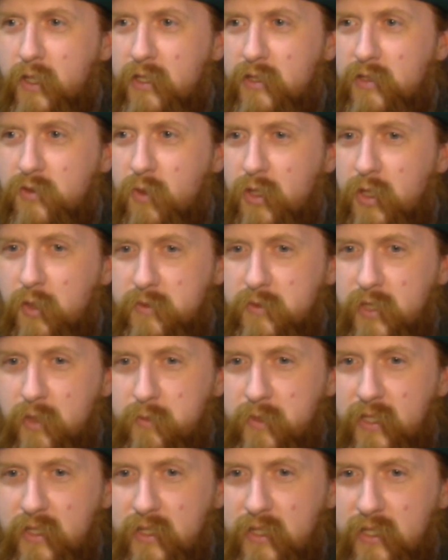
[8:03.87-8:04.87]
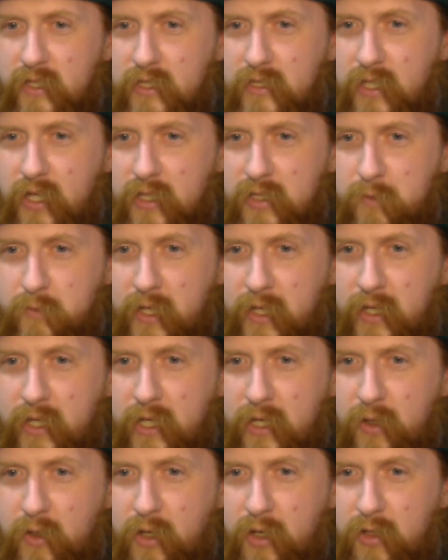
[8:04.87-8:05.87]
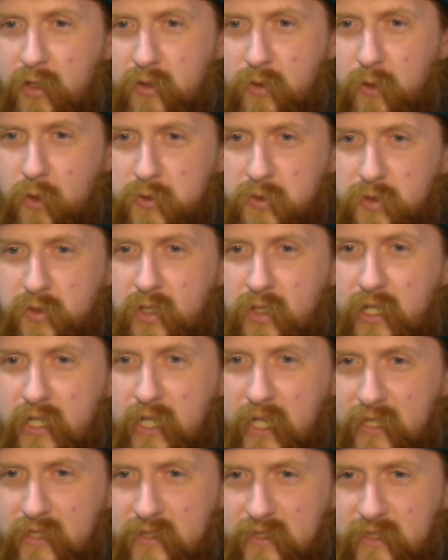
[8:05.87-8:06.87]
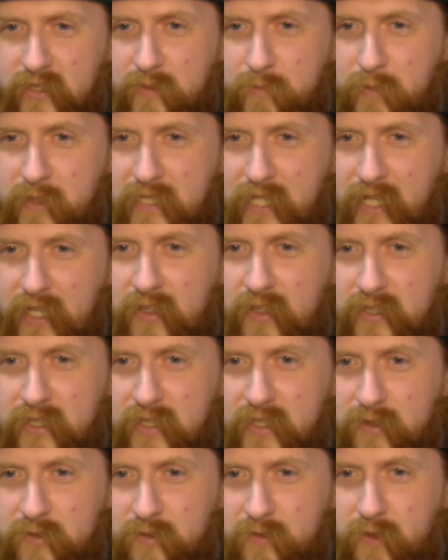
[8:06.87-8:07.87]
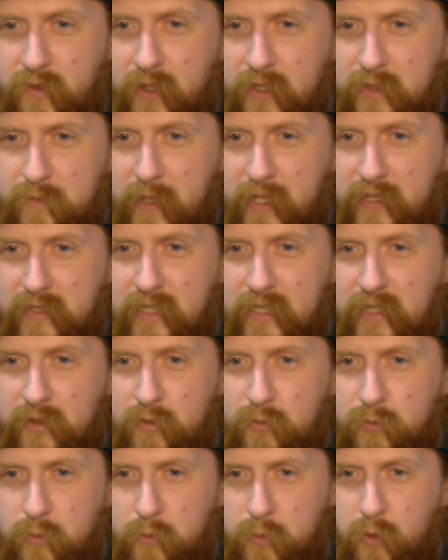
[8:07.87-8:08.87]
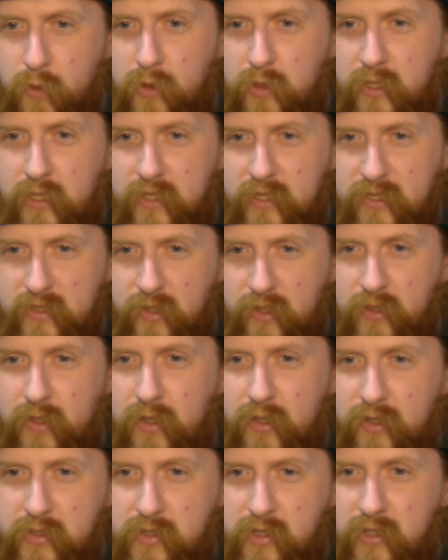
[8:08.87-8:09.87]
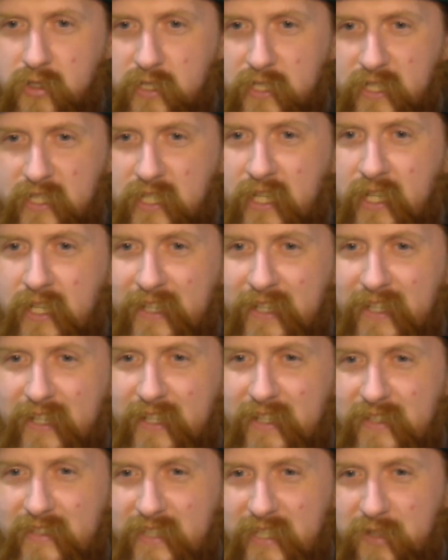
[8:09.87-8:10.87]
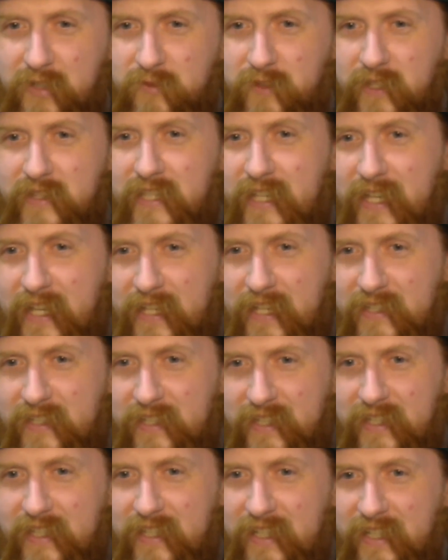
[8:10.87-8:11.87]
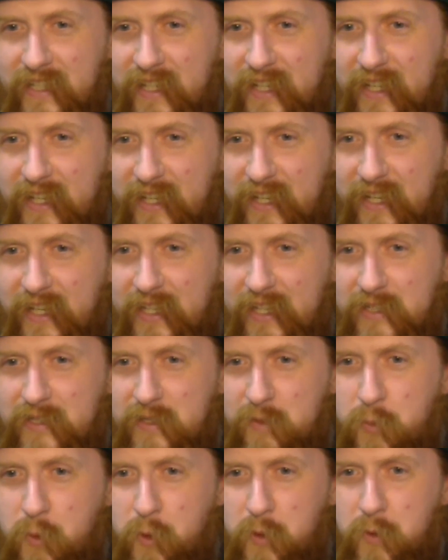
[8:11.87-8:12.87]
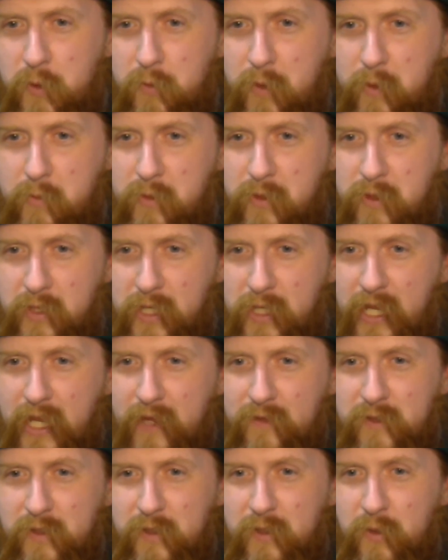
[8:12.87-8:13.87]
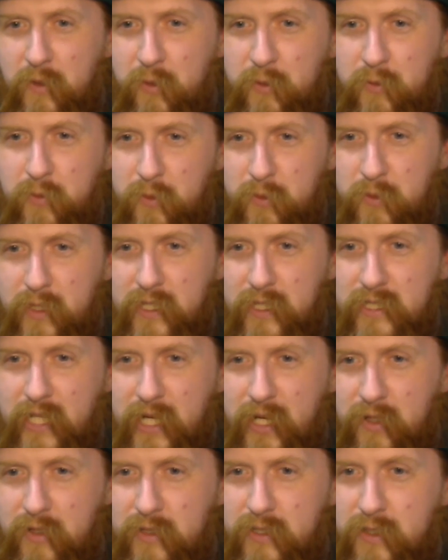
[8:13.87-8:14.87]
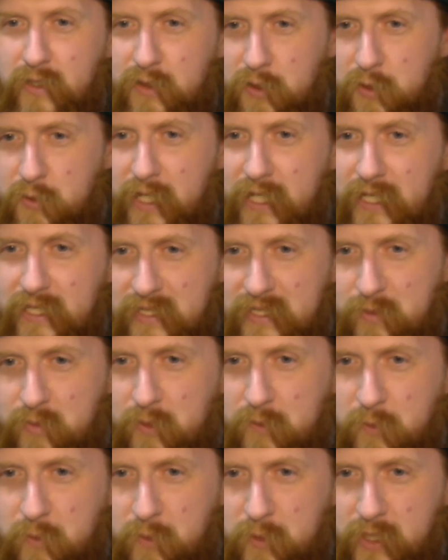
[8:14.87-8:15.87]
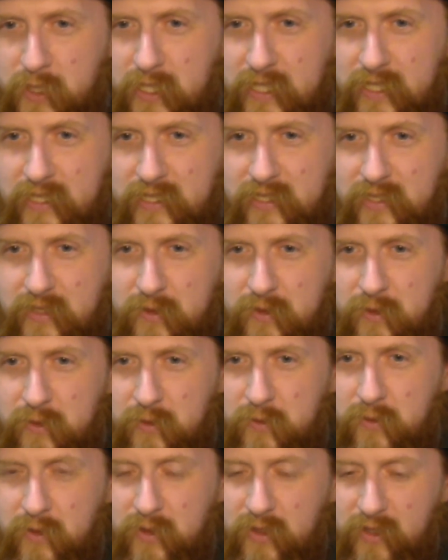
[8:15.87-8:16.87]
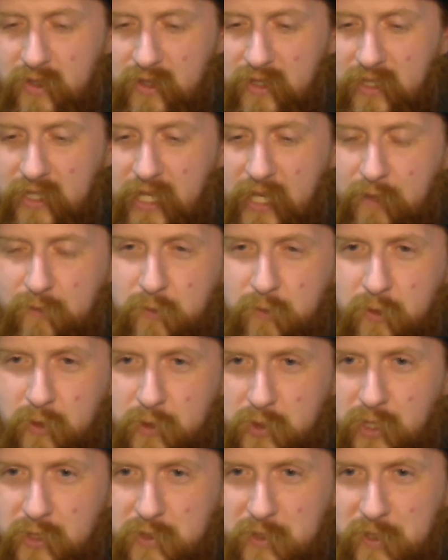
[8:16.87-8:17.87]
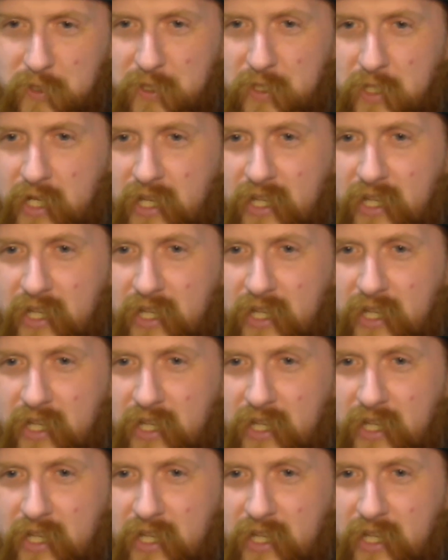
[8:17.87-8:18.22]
at Sweat Up Summit, and he talked about how our culture kind of has this mentality of expecting the reward at the start of the journey instead of at the end. And it's important to remember that you have to go through the entirety of the quest before you get to the cave full of treasure.